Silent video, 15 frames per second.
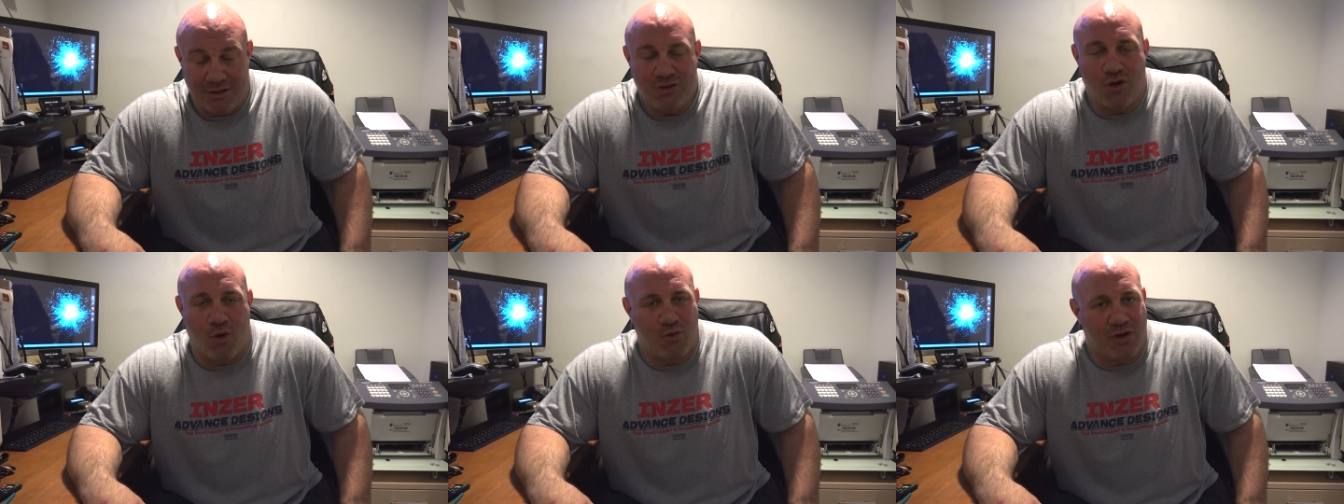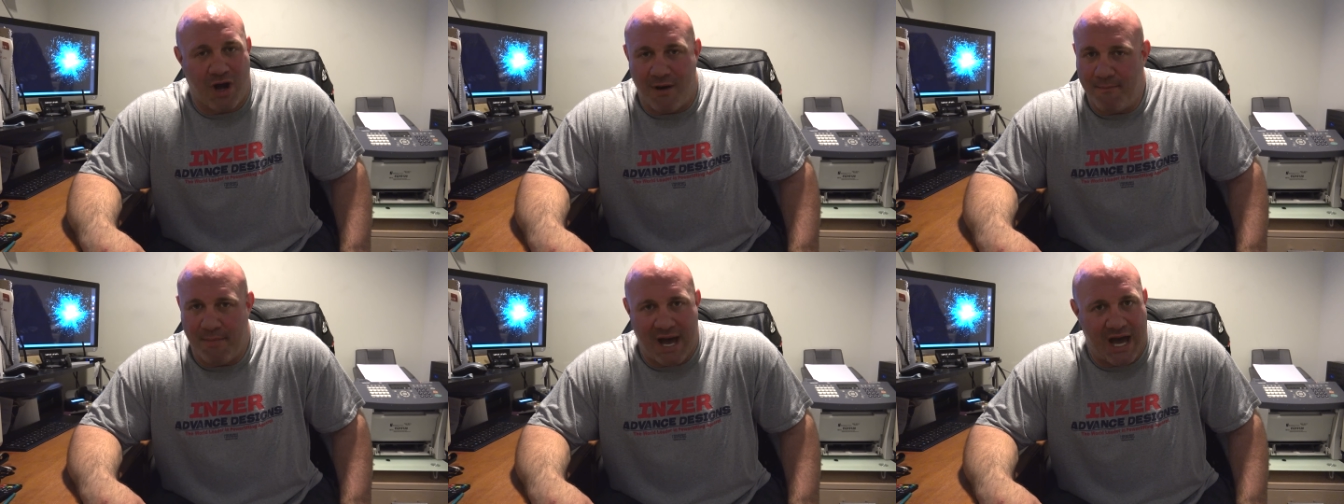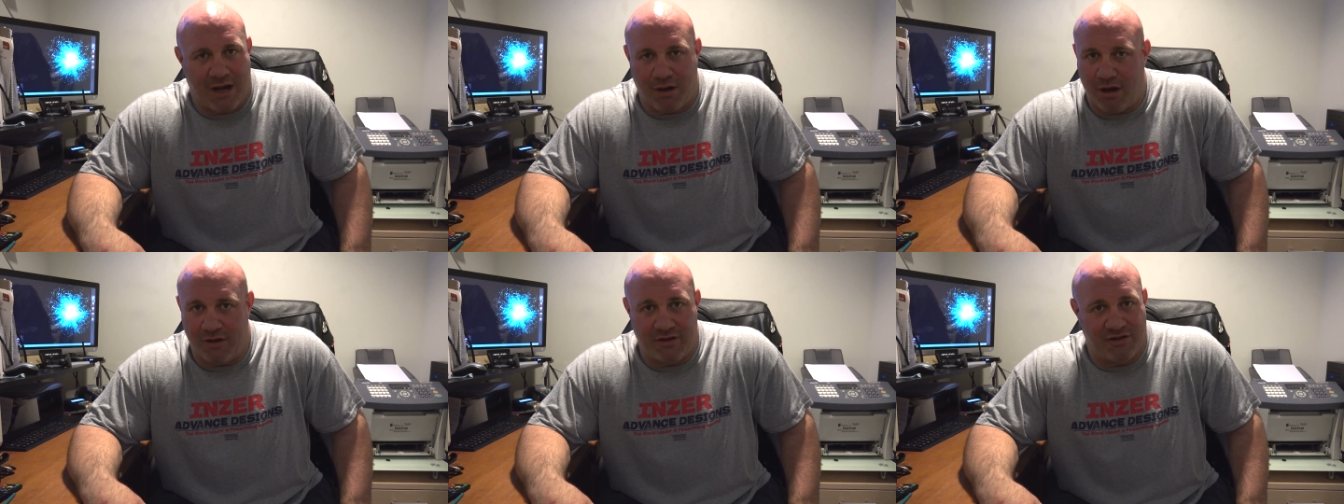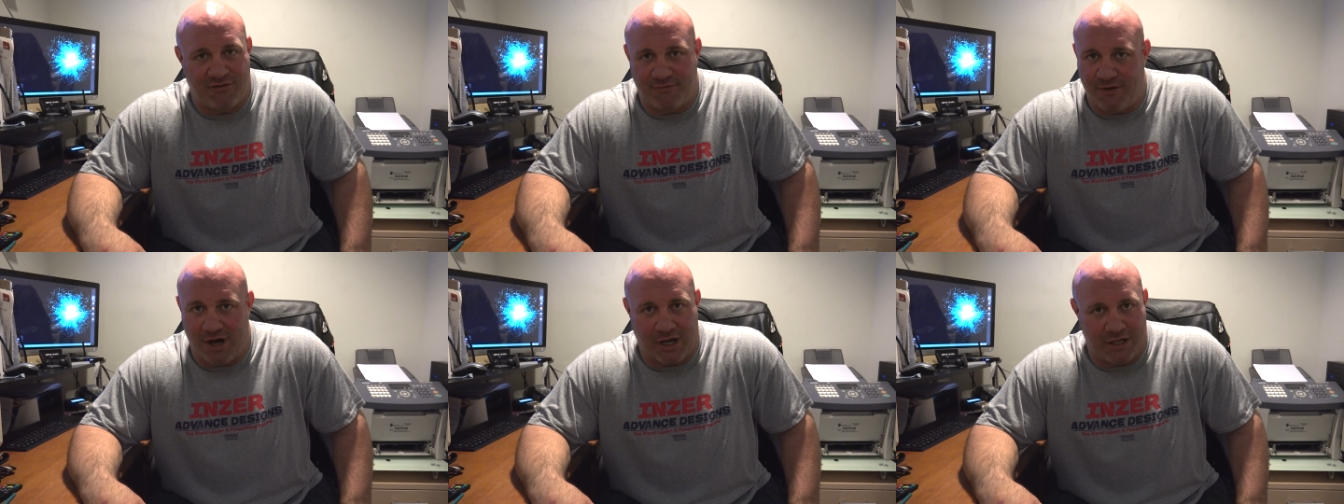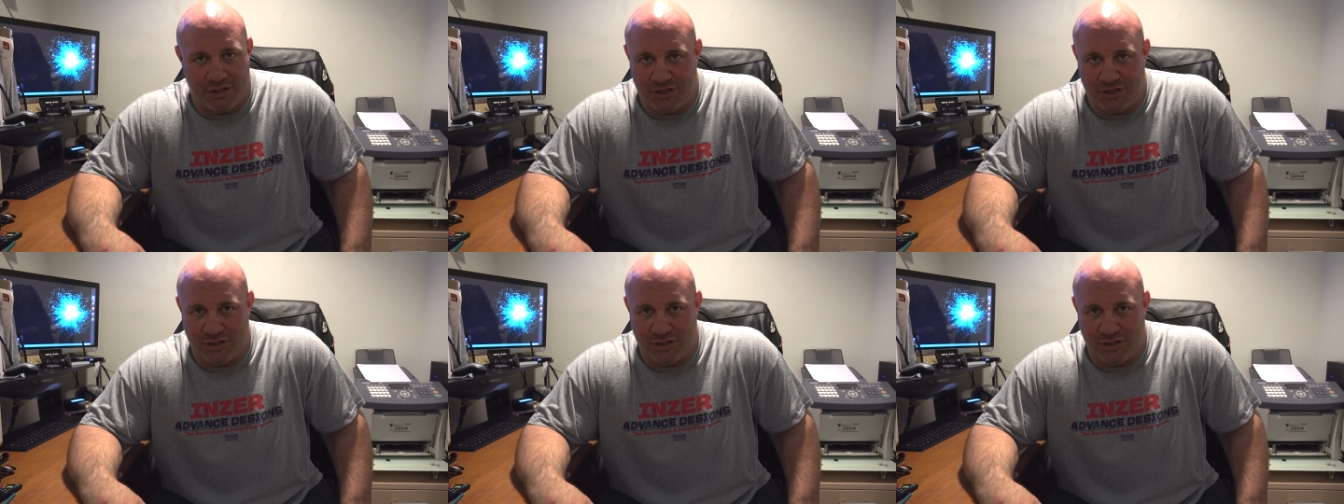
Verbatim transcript: Don't come back on this fucking